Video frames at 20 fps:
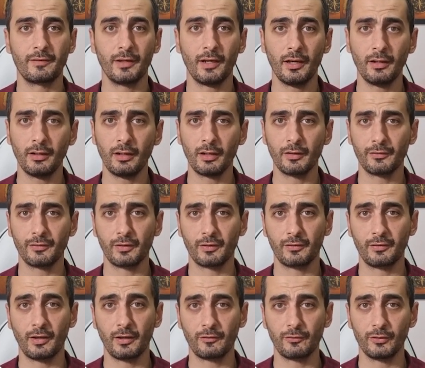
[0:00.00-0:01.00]
10
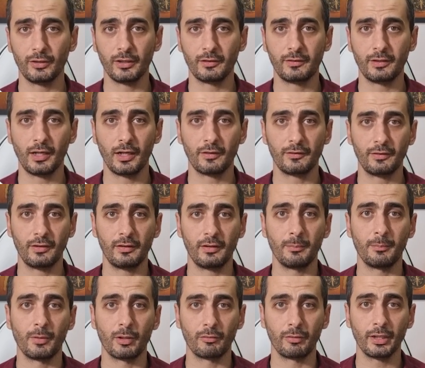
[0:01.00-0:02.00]
unsuccessful attacks in
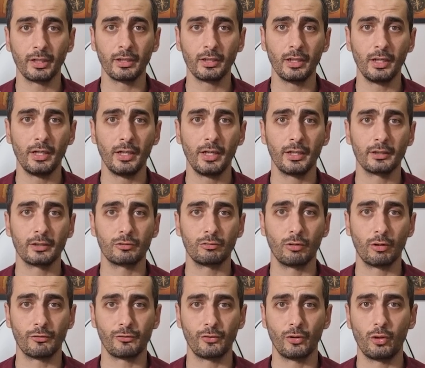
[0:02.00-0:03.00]
the Marinka and
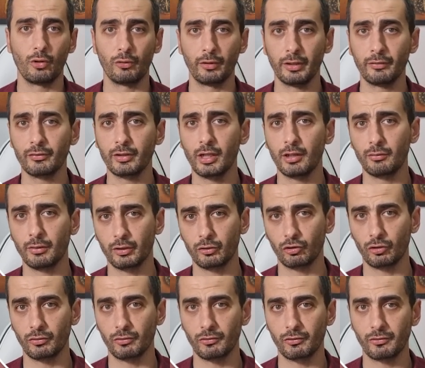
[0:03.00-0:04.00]
Krasnohorivka
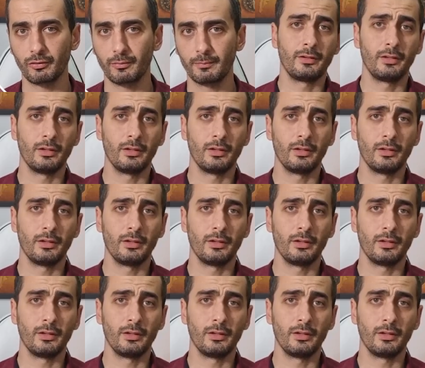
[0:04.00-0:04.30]
regions.